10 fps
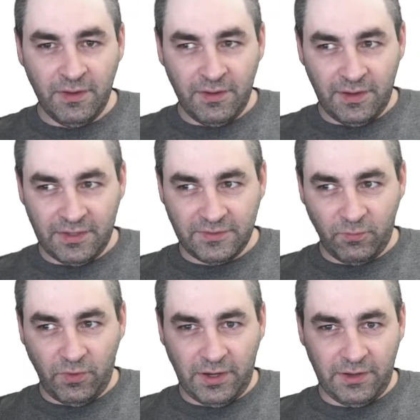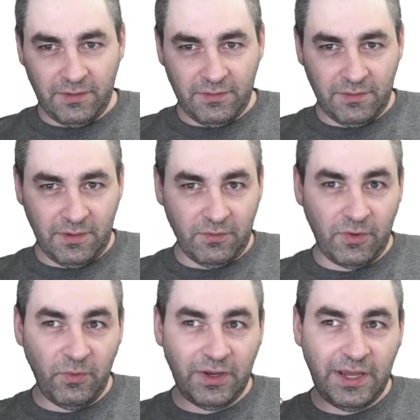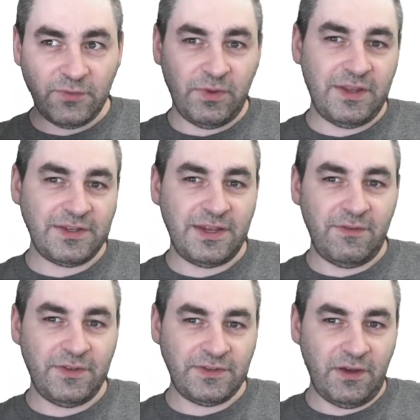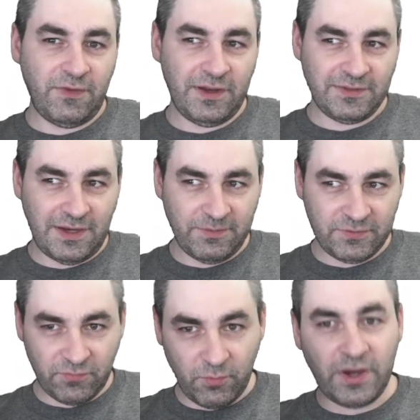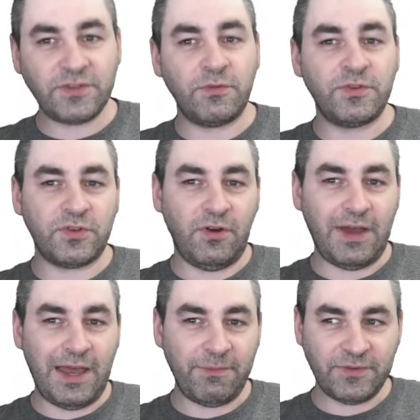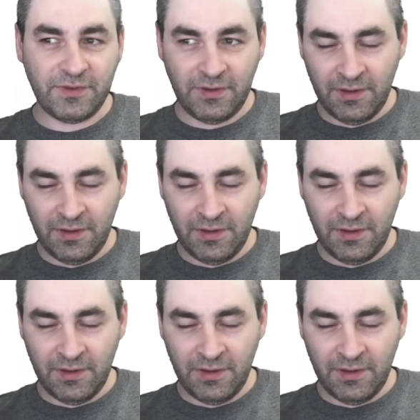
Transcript: It's what communicates with SDF itself and accepts requests to install apps.